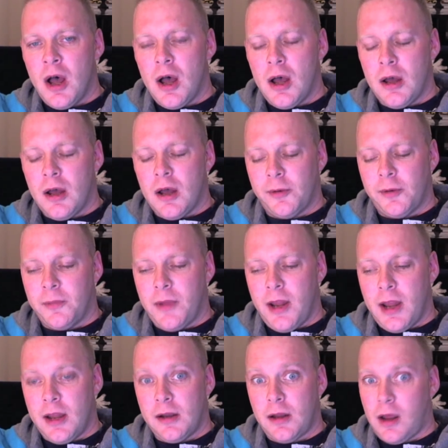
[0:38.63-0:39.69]

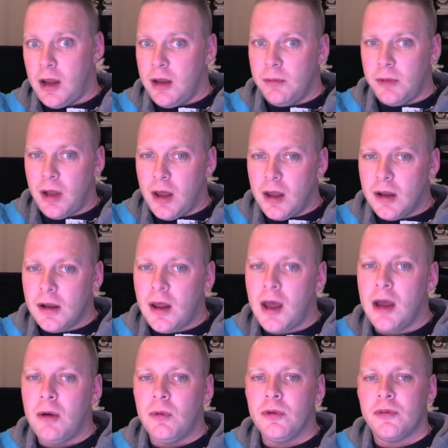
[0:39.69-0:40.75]
And I am not.
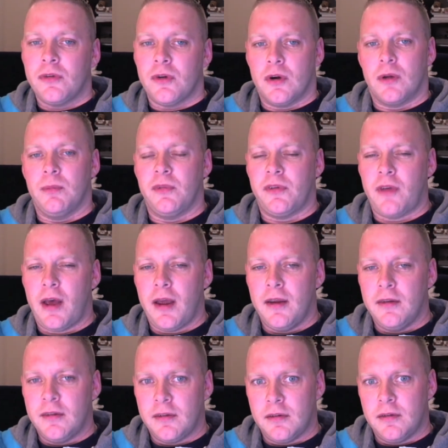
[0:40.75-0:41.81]
I was
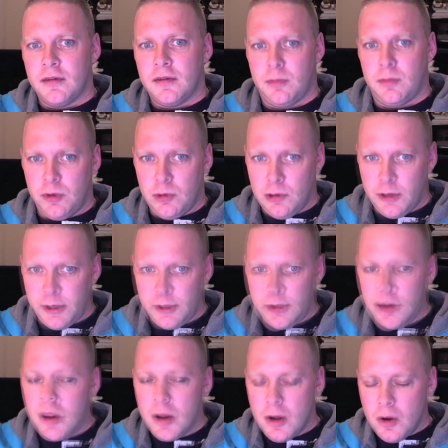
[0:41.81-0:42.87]
circumcised,
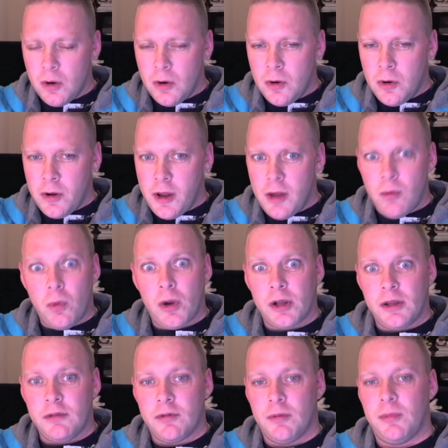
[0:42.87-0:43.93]
mutilated. And what
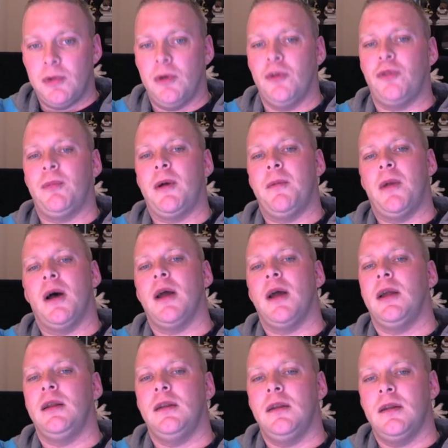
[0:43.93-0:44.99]
even blows my
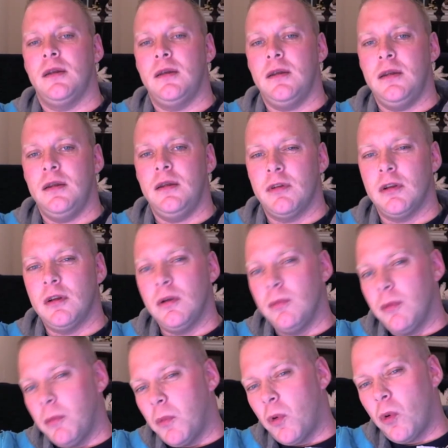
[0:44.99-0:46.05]
mind even a little
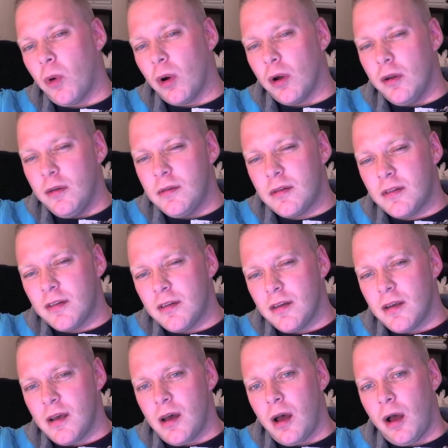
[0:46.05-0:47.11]
bit more is
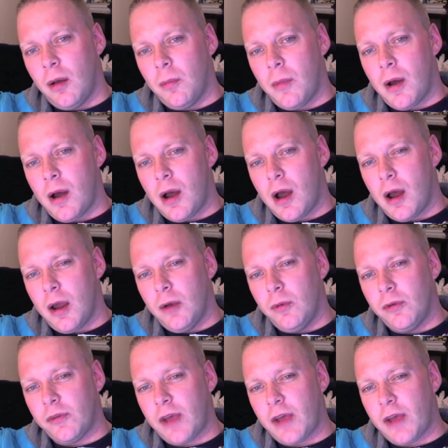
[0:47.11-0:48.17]
I
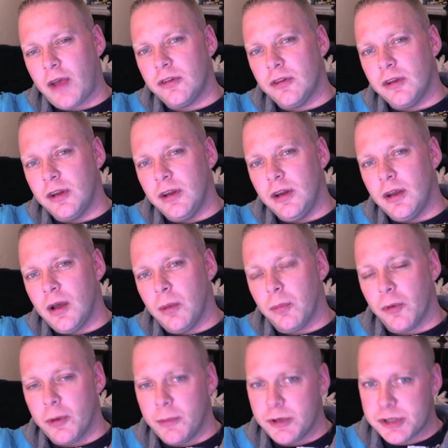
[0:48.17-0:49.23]
was actually a
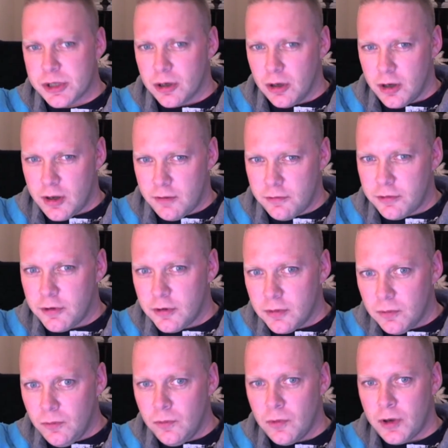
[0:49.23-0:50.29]
premature infant
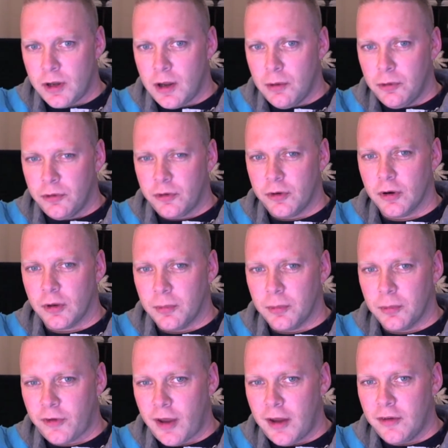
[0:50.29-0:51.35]
when I was
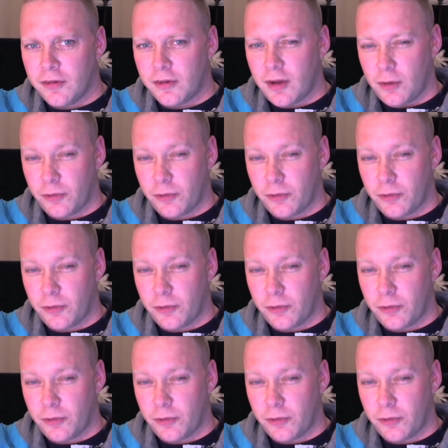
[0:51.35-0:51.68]
circumcised.